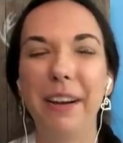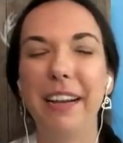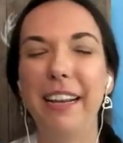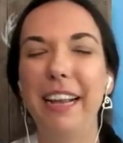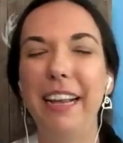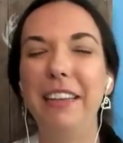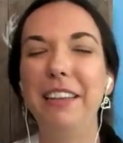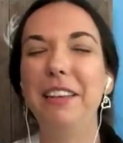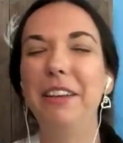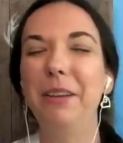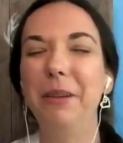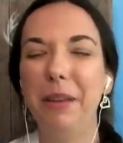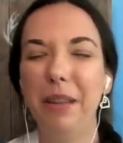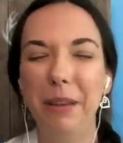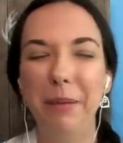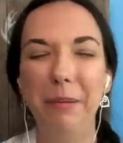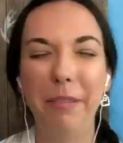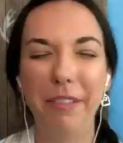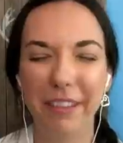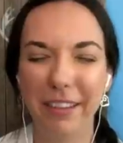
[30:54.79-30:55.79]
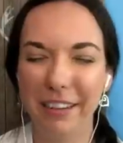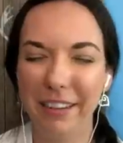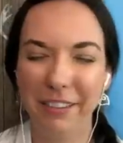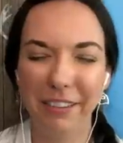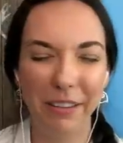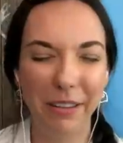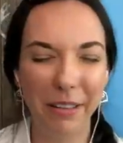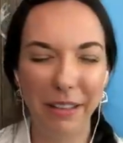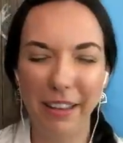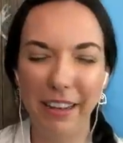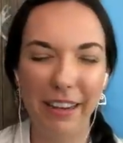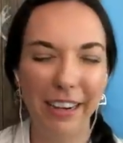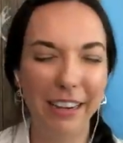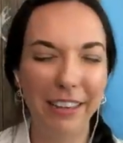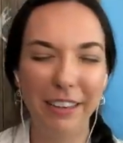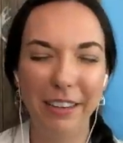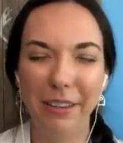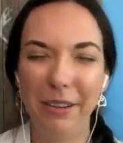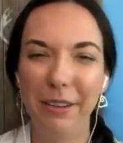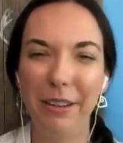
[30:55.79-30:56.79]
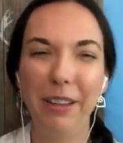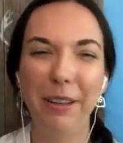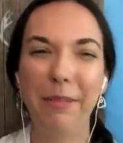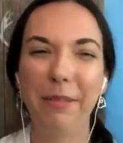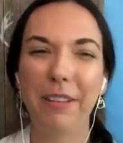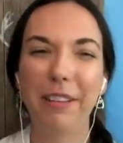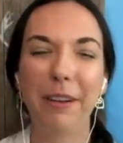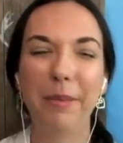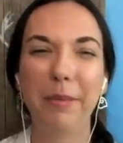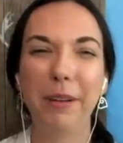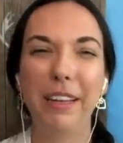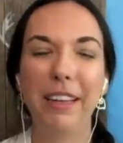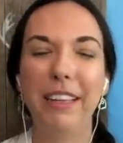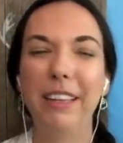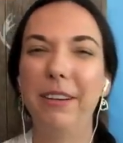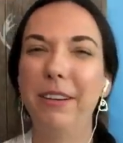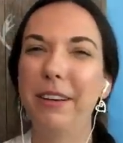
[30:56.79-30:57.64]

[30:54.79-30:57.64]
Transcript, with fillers: And I knew he was going to do that. I knew he was going to be like,